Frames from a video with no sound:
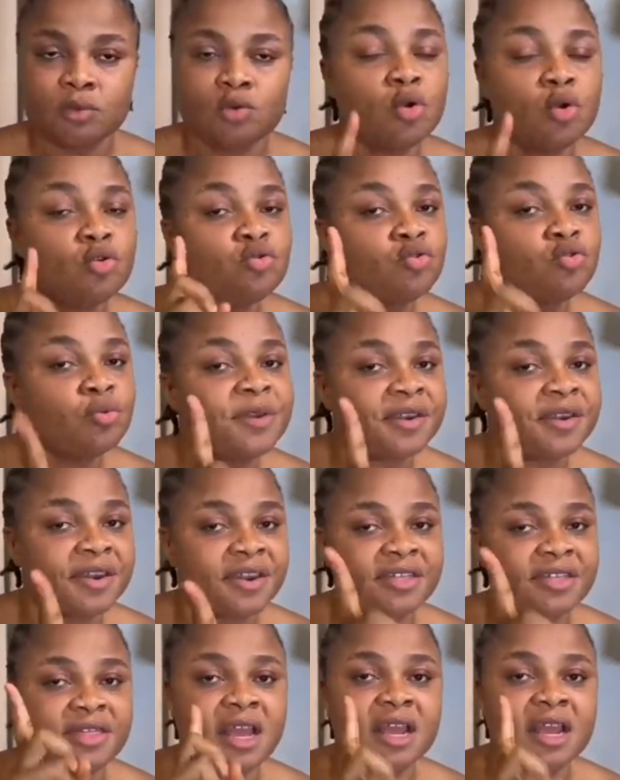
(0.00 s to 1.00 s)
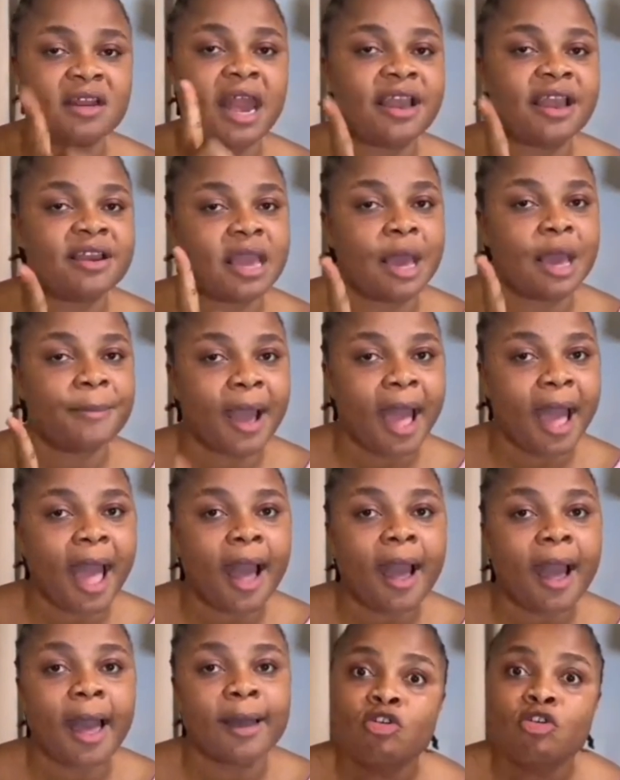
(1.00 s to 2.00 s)
Don't do big mistake like
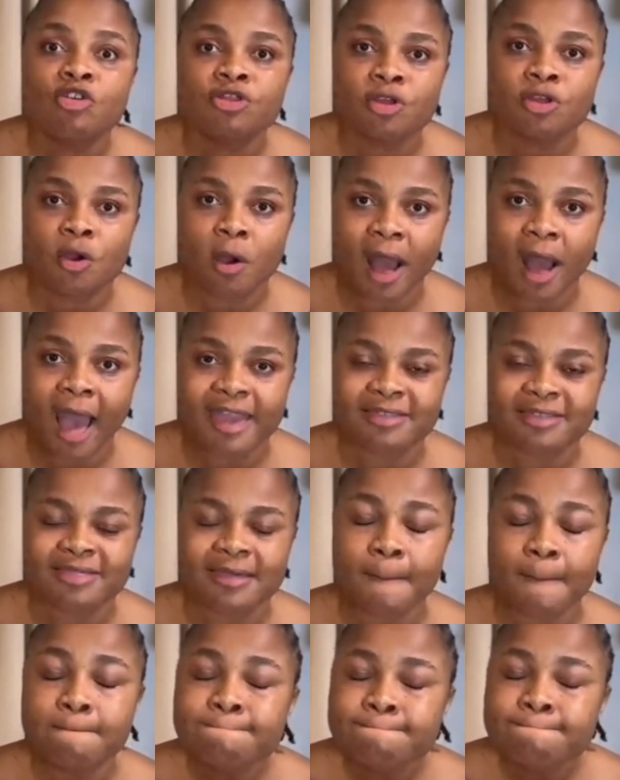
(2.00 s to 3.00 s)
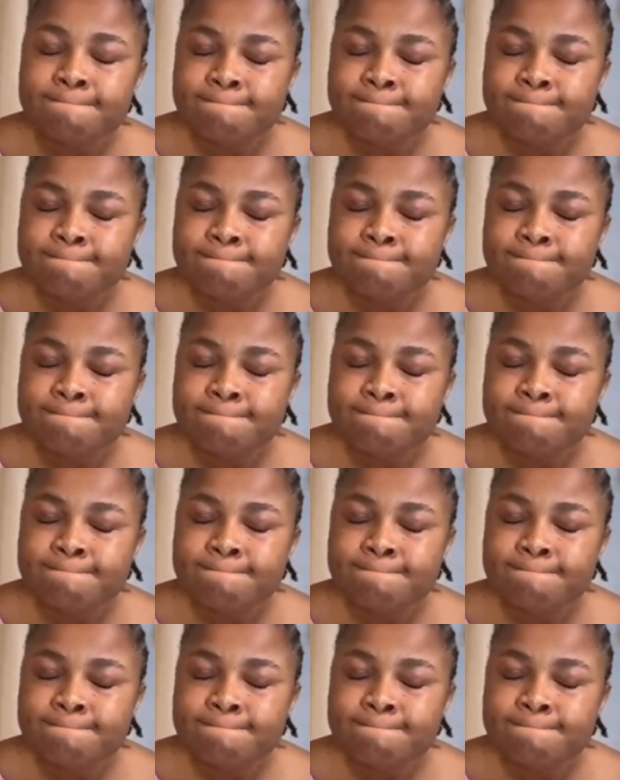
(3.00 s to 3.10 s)
that. Close your eyes.